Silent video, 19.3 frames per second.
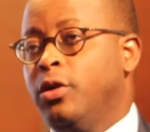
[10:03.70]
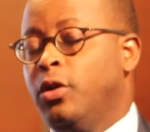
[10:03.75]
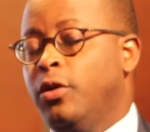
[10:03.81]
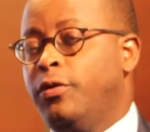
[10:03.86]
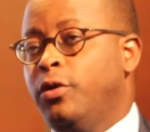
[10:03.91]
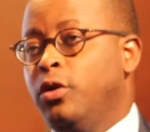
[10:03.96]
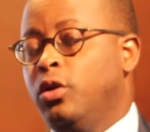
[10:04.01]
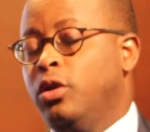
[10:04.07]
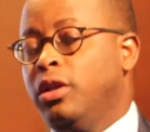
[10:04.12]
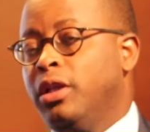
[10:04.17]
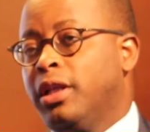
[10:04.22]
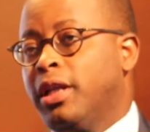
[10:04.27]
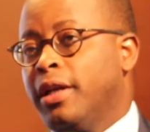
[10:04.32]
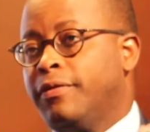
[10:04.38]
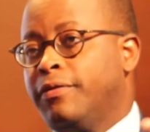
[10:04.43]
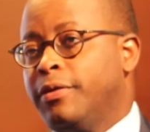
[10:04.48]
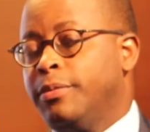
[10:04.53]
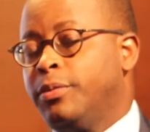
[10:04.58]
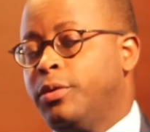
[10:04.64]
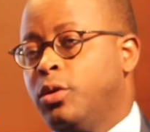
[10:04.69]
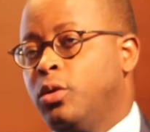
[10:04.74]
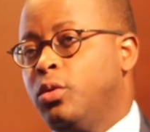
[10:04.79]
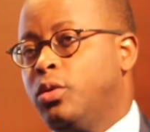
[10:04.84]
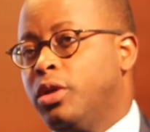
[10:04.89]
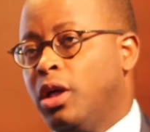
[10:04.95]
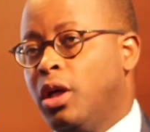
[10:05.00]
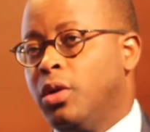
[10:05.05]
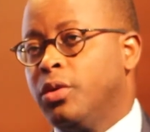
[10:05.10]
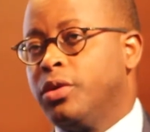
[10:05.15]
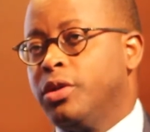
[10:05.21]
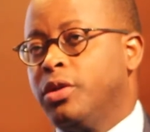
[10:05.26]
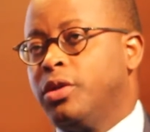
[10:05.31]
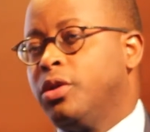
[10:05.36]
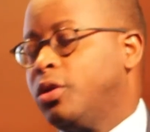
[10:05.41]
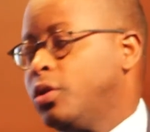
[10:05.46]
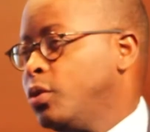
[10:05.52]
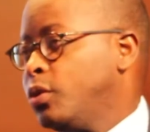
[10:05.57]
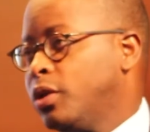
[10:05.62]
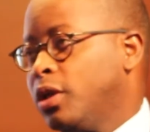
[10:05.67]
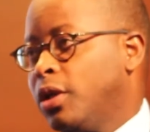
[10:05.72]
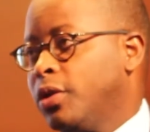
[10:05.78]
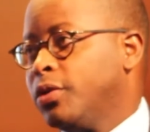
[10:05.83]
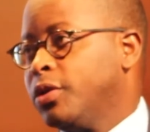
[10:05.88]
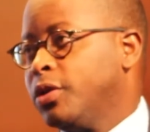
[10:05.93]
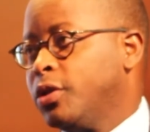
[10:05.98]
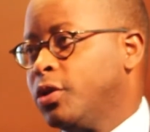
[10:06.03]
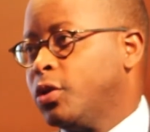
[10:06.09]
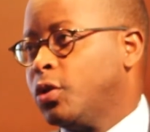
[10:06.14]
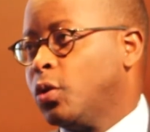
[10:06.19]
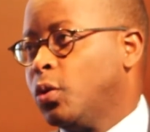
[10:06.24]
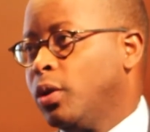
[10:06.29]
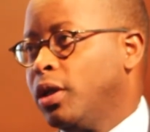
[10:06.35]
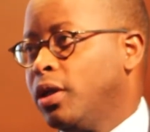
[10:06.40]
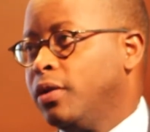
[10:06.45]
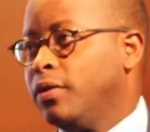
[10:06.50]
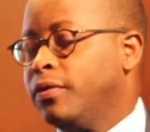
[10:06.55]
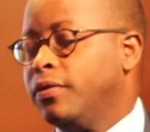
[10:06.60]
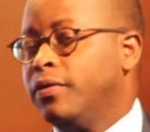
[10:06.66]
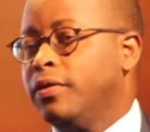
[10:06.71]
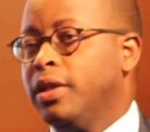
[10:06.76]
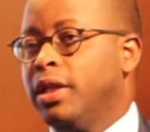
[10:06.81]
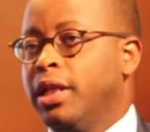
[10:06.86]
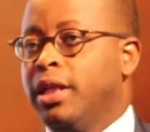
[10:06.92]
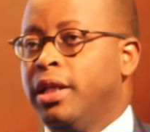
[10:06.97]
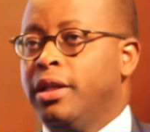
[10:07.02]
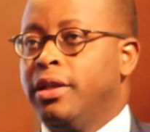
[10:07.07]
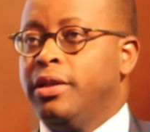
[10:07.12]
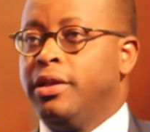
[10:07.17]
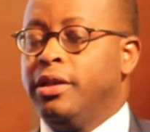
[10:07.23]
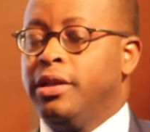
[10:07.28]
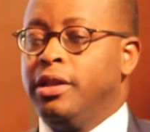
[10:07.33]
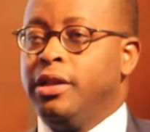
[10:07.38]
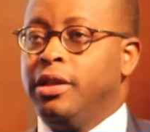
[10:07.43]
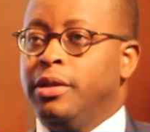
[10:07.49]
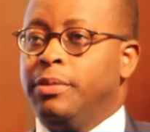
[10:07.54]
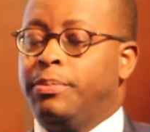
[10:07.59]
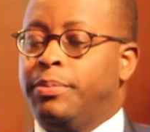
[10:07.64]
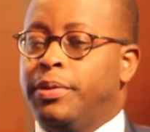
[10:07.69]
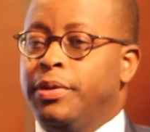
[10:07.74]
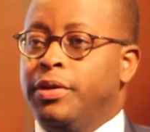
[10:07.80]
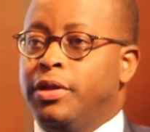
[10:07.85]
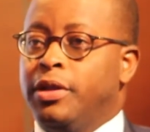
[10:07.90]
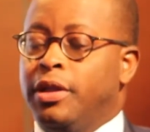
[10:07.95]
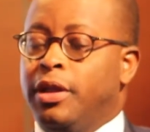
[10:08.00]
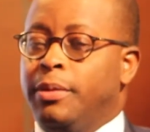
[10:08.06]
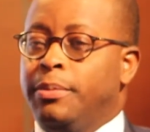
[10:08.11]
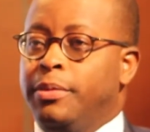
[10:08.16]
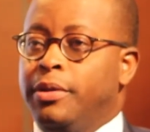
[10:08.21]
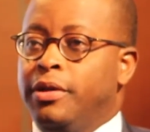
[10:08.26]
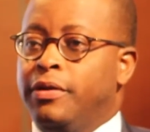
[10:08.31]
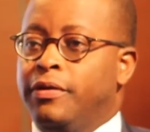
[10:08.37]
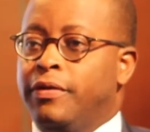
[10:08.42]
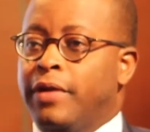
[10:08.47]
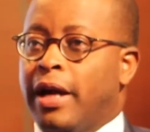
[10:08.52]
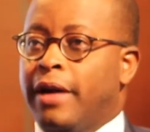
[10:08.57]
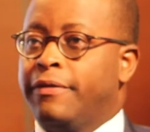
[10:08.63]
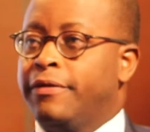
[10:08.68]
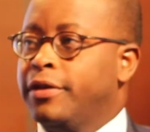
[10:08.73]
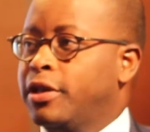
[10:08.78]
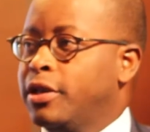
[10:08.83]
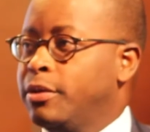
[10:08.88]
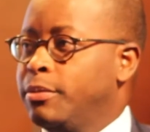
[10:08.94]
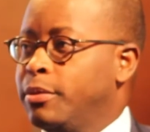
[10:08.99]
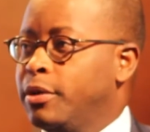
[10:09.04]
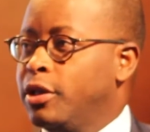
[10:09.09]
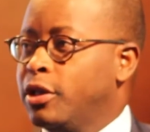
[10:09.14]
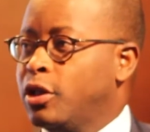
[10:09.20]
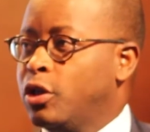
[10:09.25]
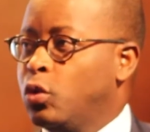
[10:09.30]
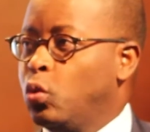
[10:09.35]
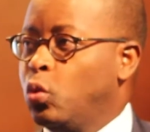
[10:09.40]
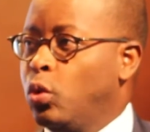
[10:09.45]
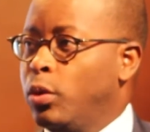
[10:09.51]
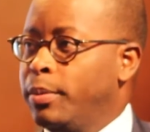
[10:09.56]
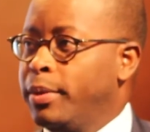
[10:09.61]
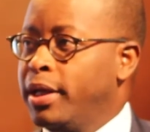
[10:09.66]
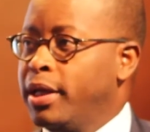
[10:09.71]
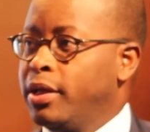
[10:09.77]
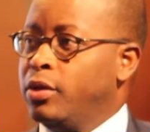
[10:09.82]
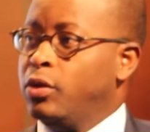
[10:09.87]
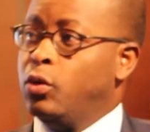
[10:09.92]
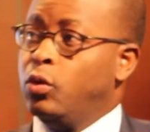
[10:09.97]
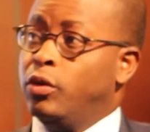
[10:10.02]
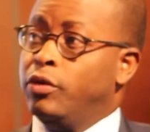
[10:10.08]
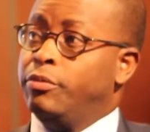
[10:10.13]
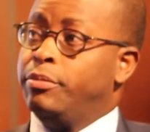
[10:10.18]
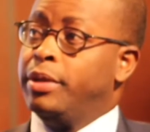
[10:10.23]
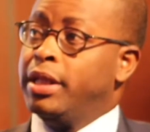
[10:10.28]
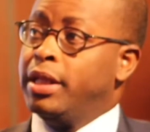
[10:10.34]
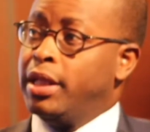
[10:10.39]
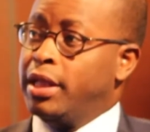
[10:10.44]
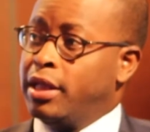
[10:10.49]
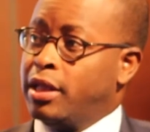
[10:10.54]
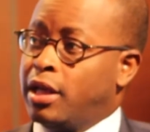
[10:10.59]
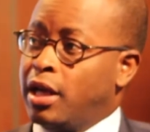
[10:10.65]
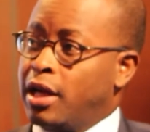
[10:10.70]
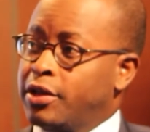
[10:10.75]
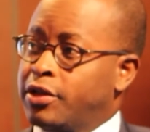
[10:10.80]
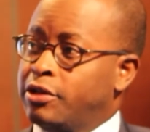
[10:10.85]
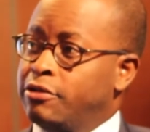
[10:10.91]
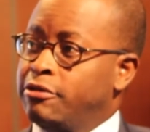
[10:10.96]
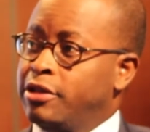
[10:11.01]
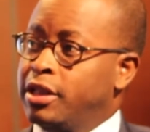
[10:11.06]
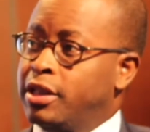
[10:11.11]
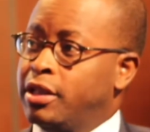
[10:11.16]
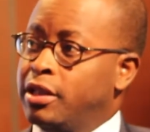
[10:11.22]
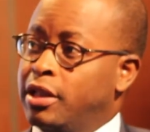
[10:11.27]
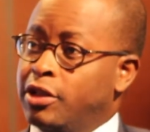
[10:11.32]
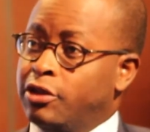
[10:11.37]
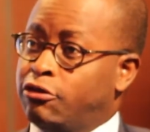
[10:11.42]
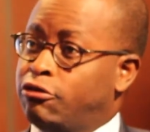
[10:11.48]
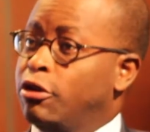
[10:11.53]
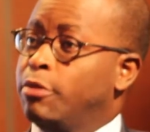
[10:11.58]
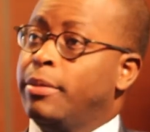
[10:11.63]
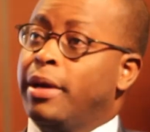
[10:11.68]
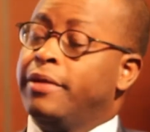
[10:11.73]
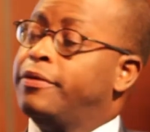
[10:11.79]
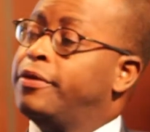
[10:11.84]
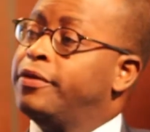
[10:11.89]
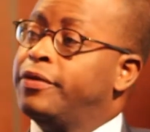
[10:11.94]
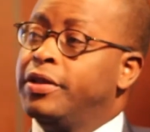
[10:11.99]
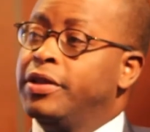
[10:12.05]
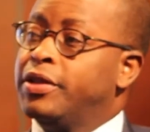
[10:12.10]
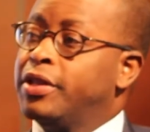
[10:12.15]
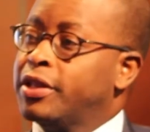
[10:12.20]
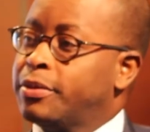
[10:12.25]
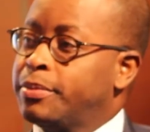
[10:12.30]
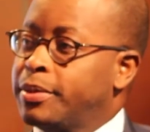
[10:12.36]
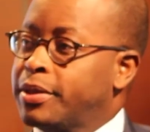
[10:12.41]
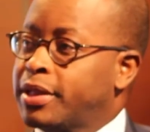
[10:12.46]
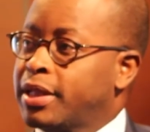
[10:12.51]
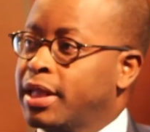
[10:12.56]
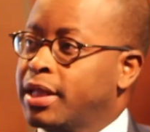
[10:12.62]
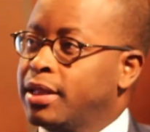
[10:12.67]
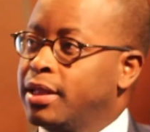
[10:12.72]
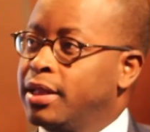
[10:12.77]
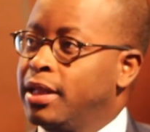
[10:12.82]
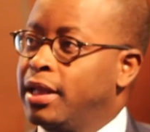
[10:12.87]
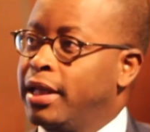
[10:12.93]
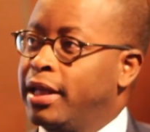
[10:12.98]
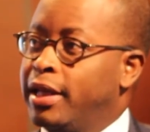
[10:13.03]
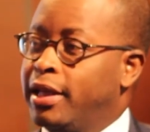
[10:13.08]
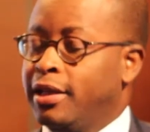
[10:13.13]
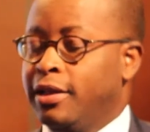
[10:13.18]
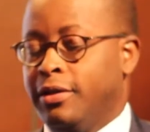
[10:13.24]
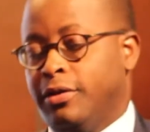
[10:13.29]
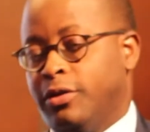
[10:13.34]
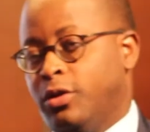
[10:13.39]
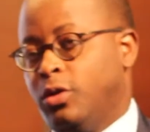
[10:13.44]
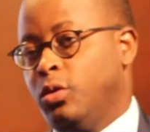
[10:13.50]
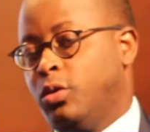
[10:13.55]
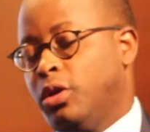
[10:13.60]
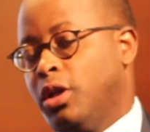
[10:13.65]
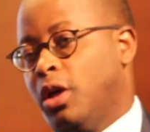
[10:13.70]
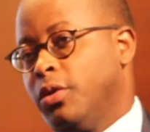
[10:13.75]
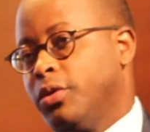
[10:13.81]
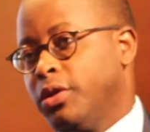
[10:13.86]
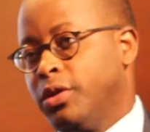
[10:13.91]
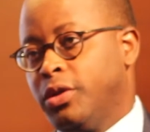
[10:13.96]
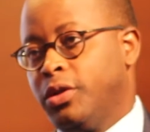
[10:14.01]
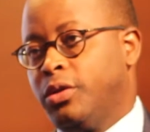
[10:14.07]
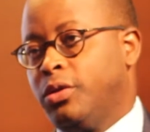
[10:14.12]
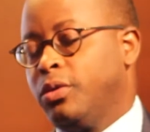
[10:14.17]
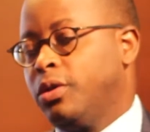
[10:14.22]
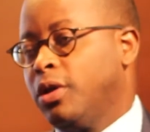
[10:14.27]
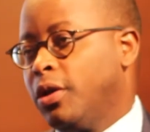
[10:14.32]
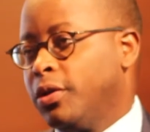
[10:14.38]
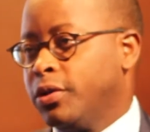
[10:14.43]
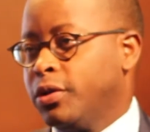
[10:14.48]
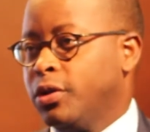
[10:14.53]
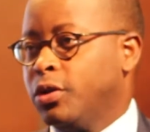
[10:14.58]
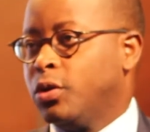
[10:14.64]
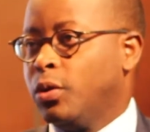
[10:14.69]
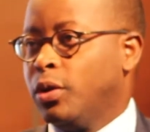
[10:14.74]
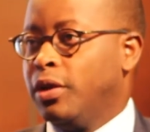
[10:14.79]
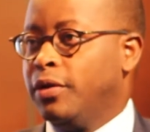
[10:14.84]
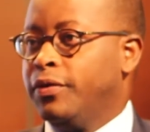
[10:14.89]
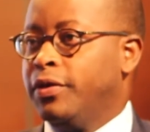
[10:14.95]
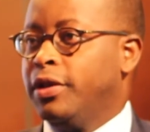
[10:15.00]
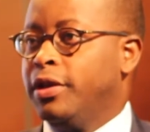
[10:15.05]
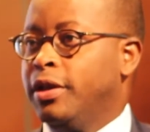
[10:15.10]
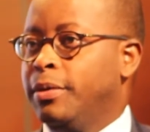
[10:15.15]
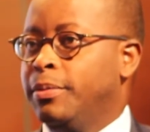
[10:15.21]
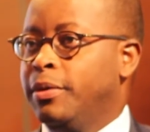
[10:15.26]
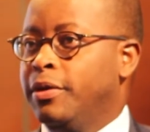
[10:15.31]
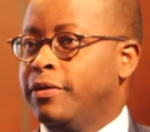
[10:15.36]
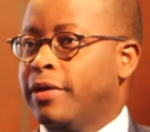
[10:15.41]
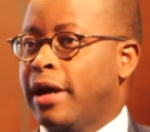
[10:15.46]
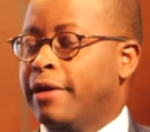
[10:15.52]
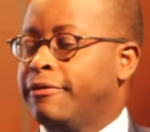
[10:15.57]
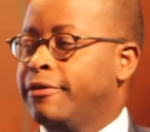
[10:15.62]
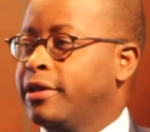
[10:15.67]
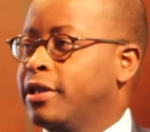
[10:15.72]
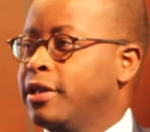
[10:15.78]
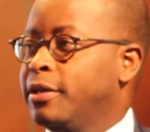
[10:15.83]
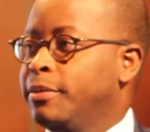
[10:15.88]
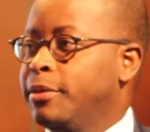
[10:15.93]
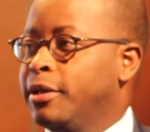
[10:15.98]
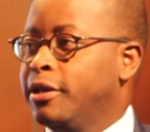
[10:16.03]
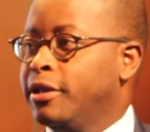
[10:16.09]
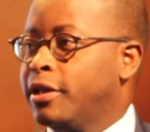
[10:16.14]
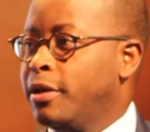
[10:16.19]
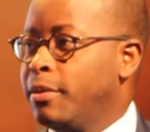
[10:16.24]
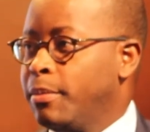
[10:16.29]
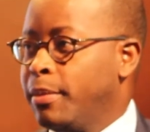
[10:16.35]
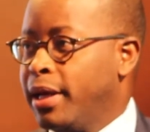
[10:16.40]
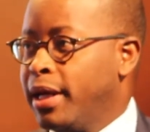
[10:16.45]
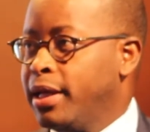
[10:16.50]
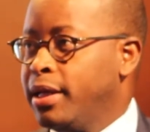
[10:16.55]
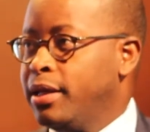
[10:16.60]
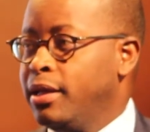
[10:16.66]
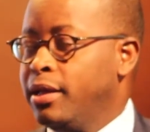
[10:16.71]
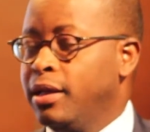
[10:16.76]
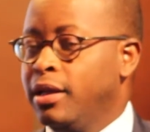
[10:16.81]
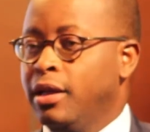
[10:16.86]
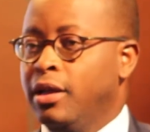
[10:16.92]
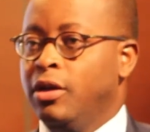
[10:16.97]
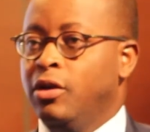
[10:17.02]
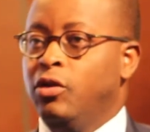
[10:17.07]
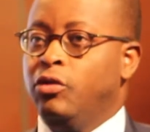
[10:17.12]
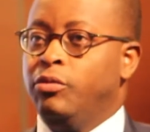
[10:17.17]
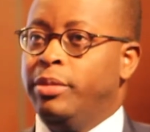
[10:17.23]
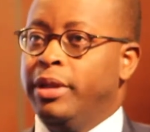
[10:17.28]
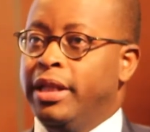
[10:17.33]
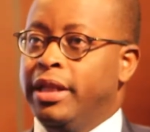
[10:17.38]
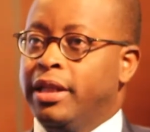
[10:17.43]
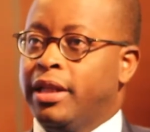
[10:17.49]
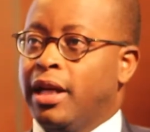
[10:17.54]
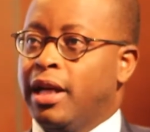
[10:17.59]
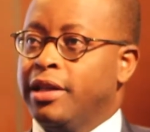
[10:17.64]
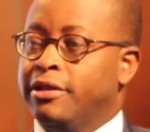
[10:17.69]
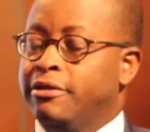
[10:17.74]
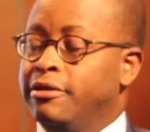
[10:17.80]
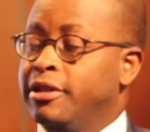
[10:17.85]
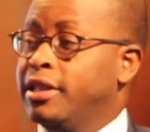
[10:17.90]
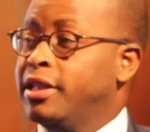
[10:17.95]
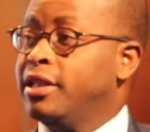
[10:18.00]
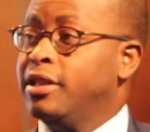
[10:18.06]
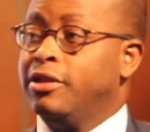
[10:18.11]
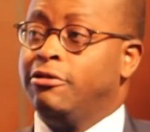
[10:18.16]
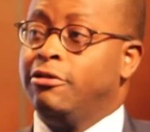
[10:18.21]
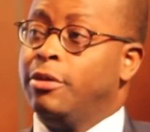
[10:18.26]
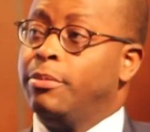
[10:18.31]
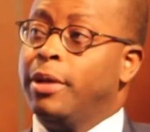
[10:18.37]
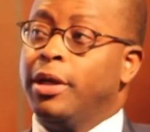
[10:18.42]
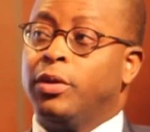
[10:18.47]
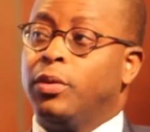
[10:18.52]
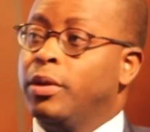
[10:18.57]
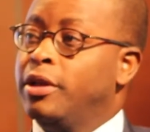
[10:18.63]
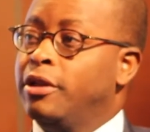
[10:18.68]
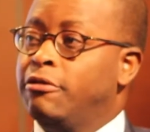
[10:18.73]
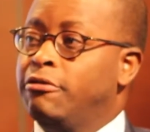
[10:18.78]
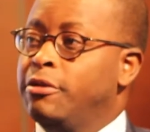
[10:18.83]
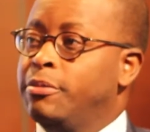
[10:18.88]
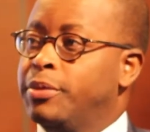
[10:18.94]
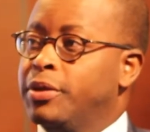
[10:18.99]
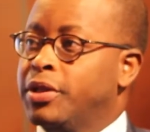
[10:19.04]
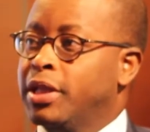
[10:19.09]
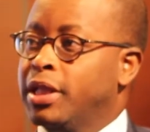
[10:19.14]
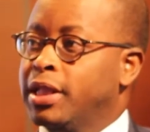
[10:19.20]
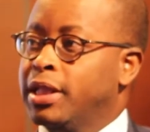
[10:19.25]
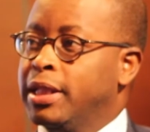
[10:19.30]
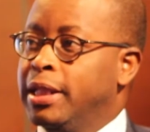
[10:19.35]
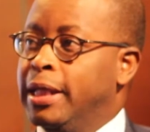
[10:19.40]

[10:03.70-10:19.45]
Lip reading: If you look at from 2000 to 2012, the number of African American women who have been incarcerated has dropped by 56%. 2000 to 2012, the number of African American men who've been incarcerated has dropped by 23%.